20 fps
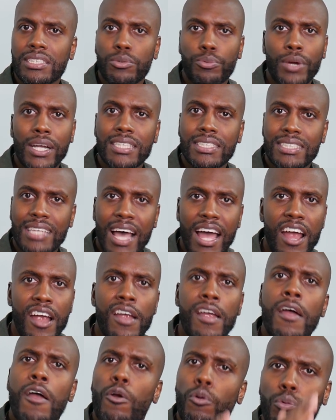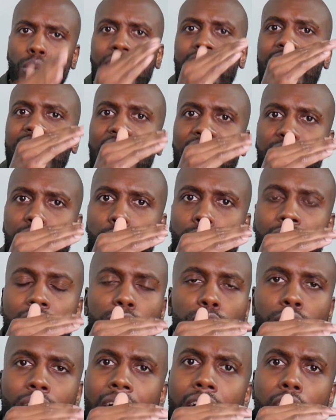raises higher reach that new
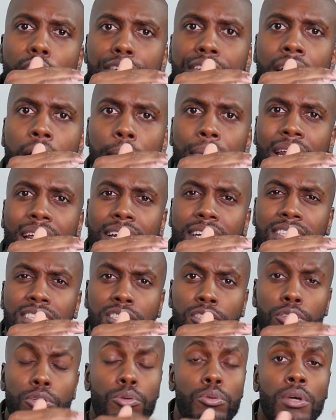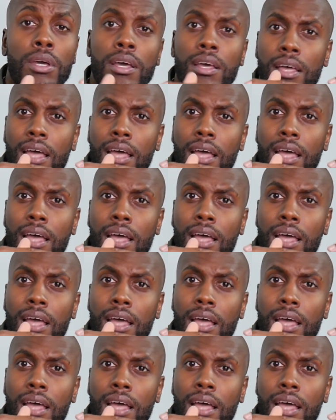level i'll dominate this too